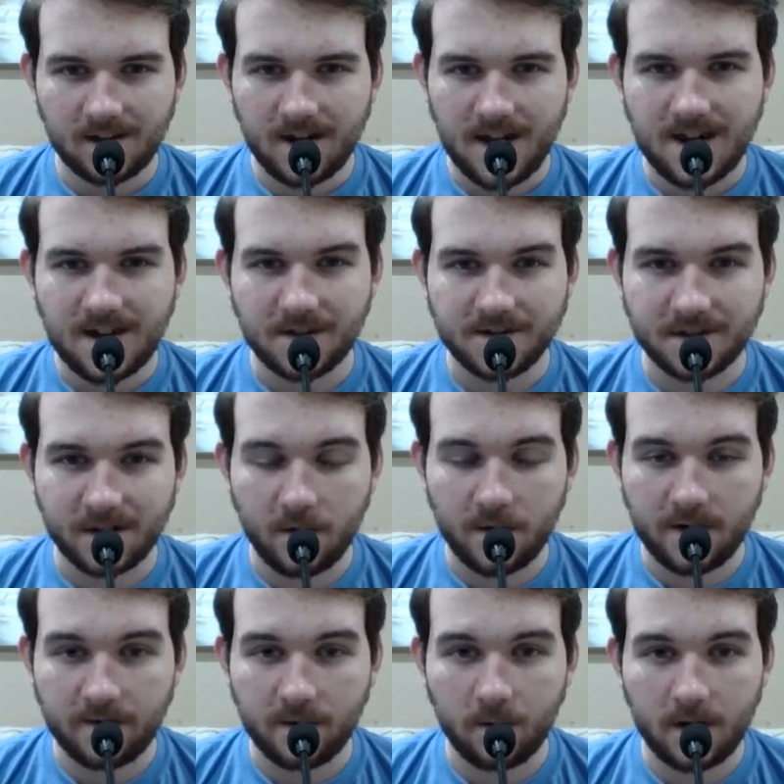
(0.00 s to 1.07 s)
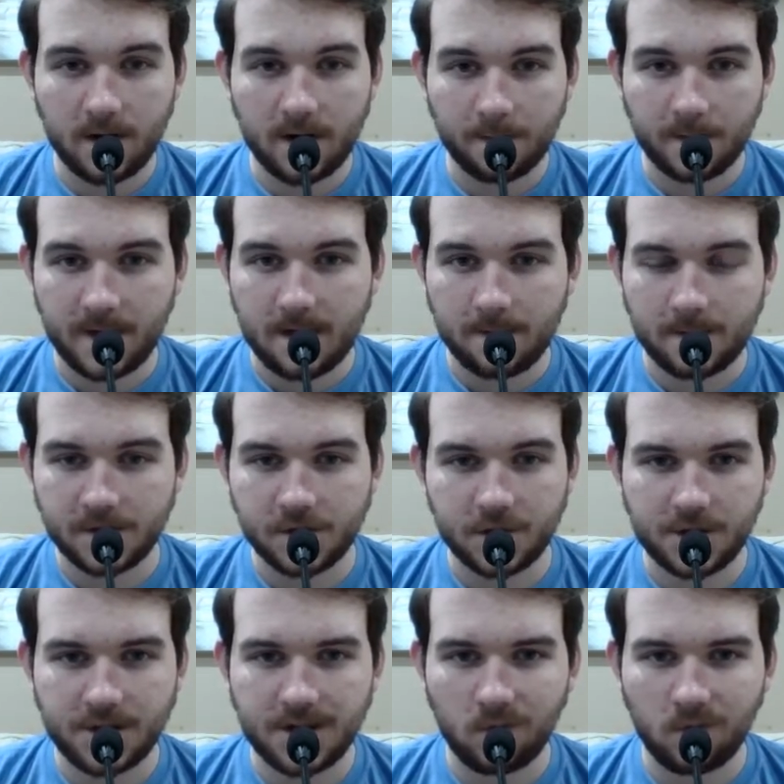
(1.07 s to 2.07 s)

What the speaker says: Hey, how's it going, everyone? I'm KPG,